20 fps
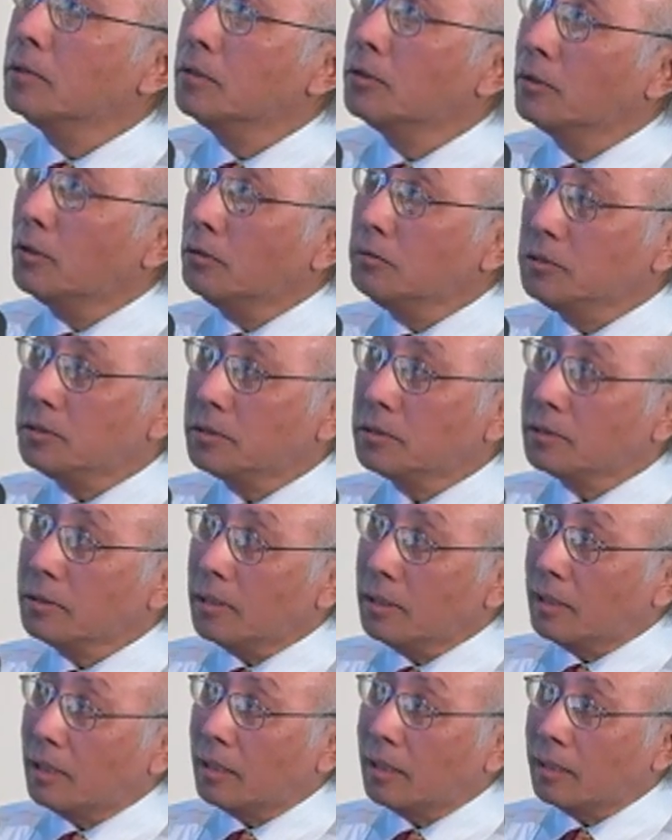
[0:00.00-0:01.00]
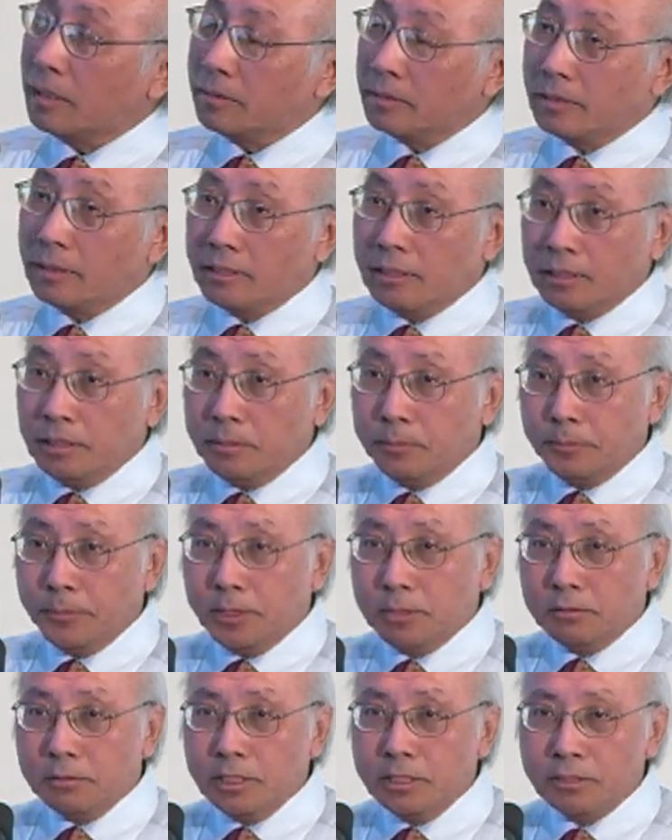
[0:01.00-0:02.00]
those are the
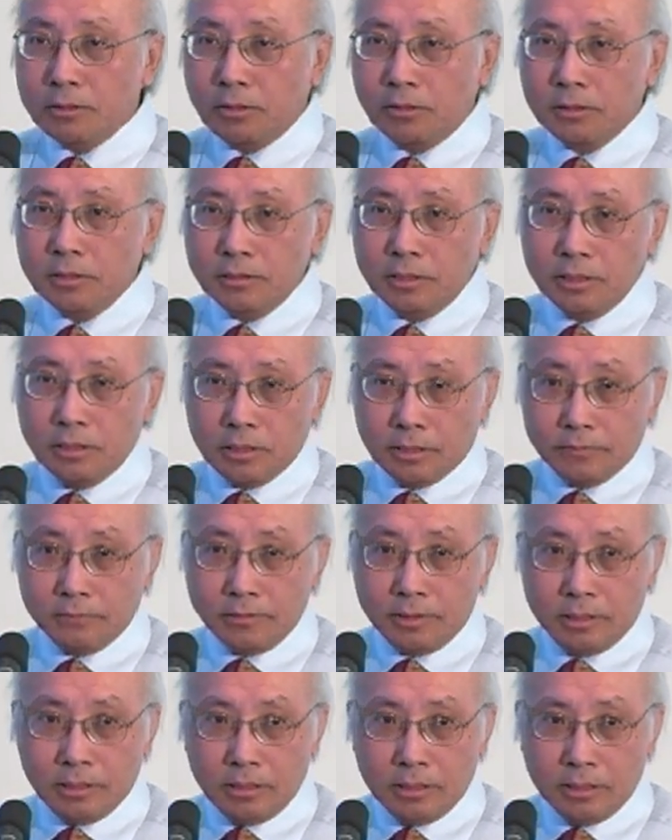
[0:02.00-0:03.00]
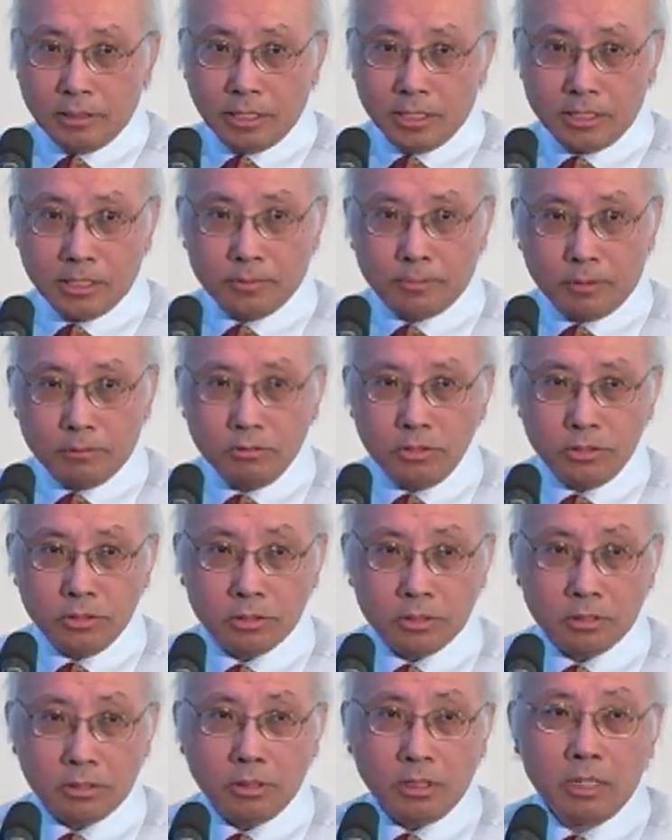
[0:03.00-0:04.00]
built-in quality of the
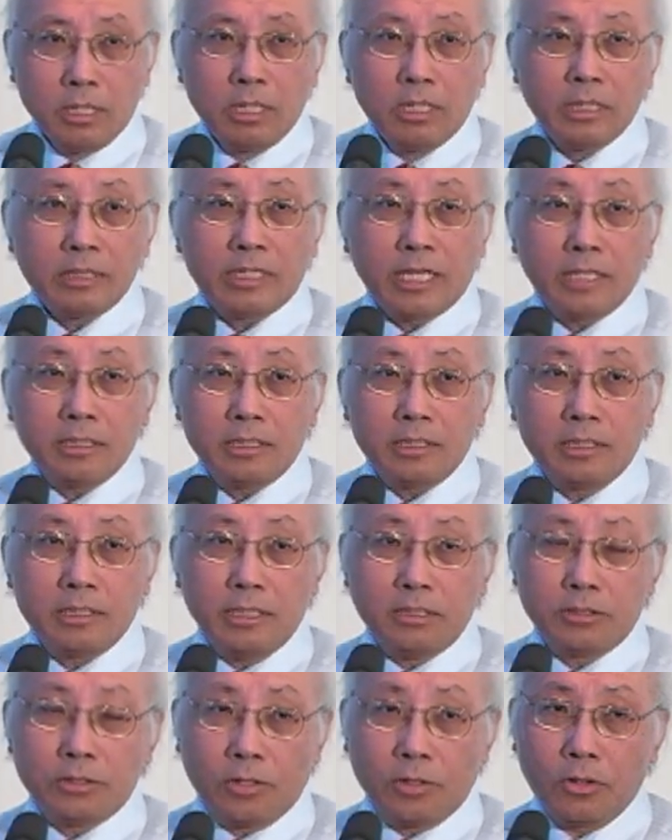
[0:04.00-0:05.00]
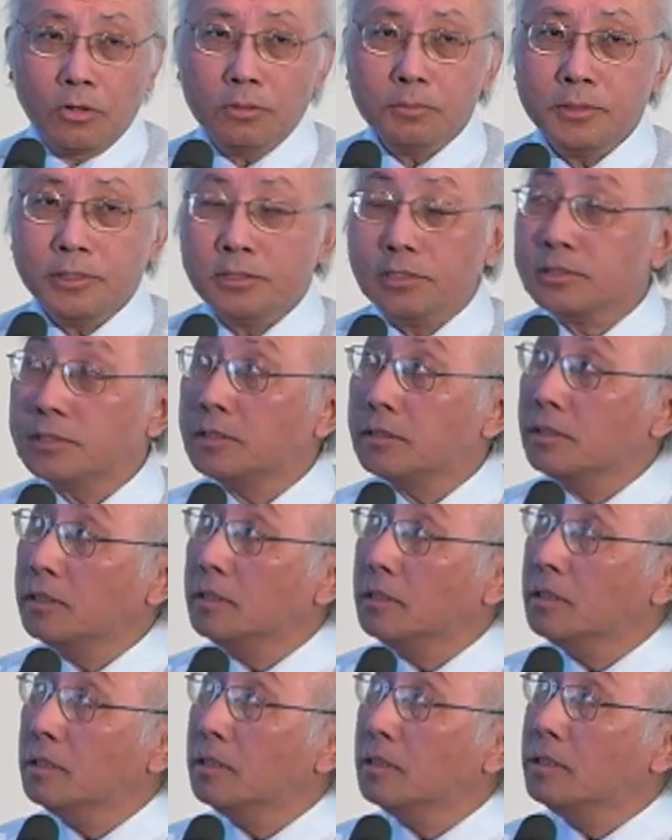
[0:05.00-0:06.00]
exposure that determines
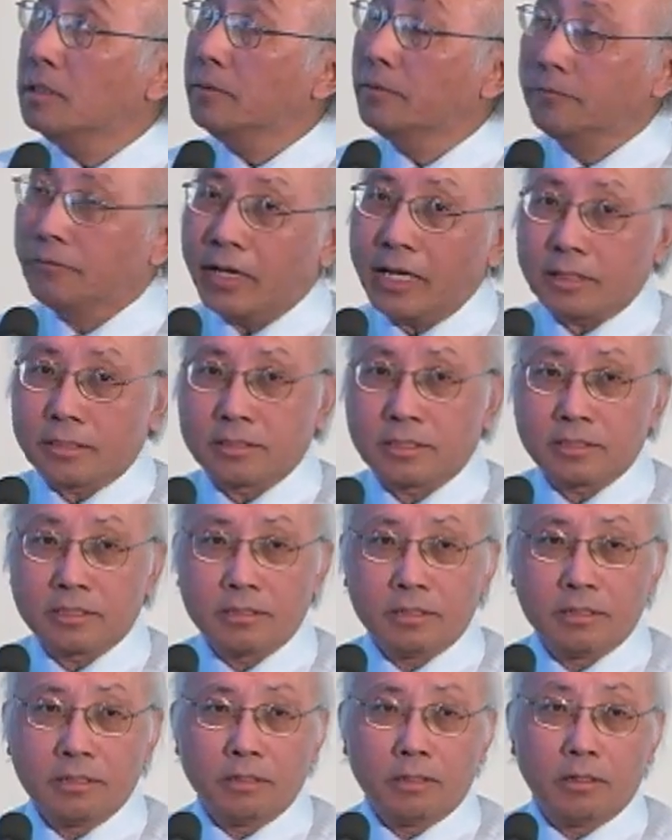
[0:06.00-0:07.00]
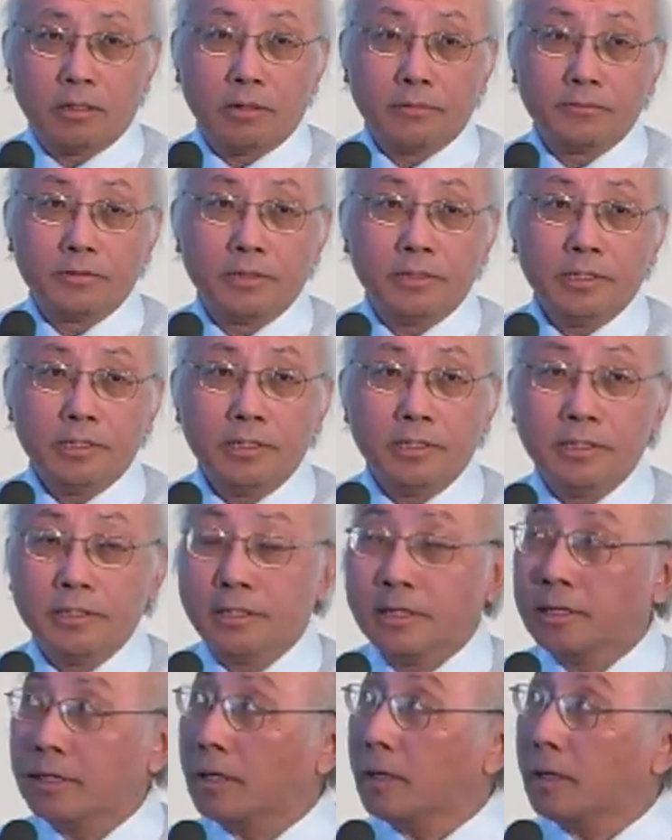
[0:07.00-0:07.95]
the effects of the